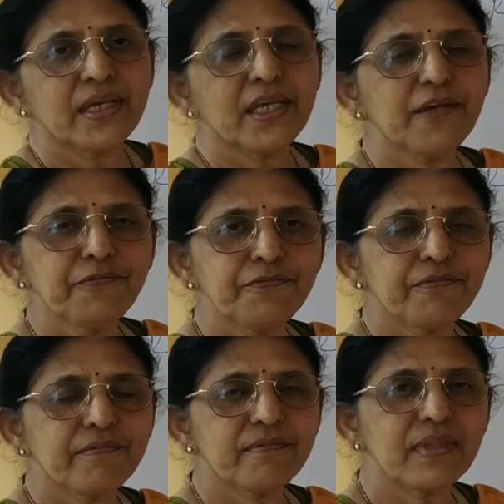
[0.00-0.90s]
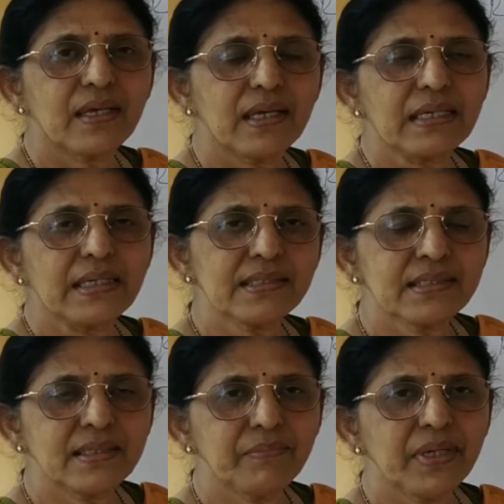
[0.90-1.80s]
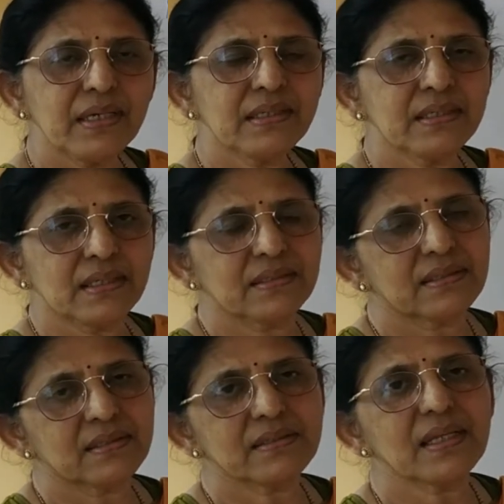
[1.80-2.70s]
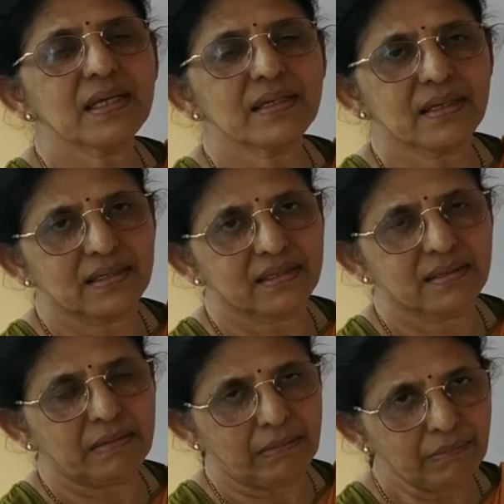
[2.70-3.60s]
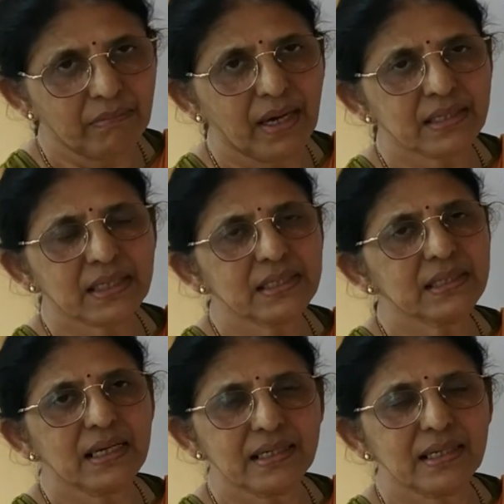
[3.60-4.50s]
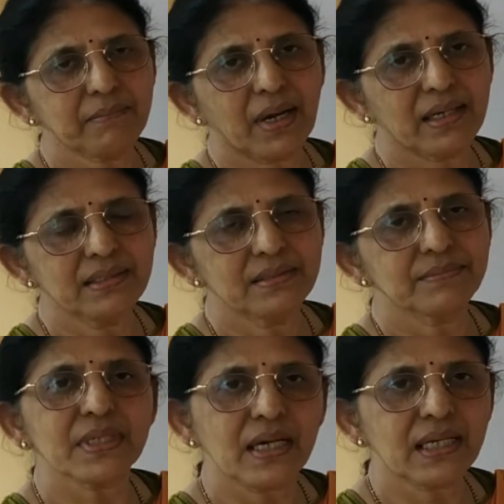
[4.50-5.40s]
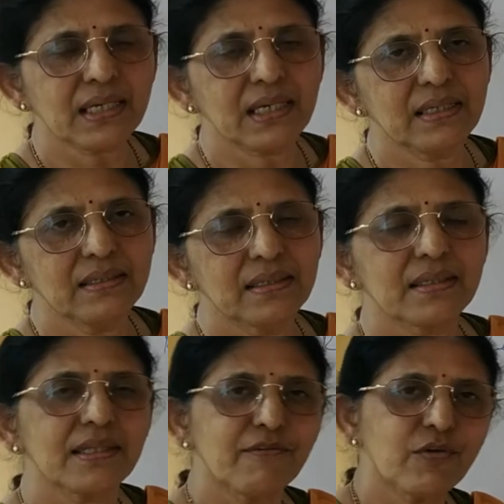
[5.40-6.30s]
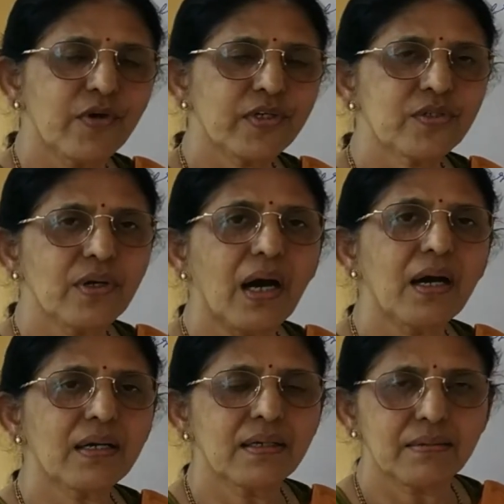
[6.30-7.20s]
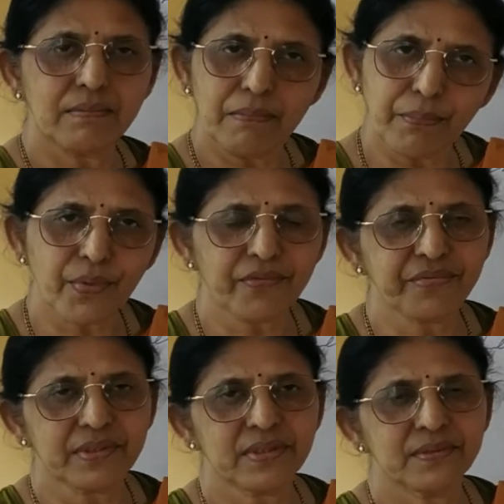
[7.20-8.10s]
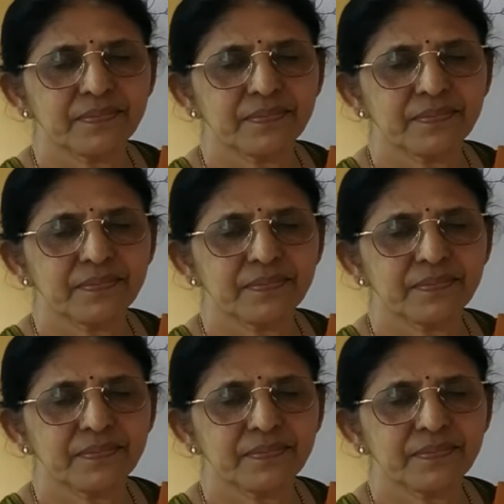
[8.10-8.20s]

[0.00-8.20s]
if they estimate their market or demand correctly, they will going to earn profit.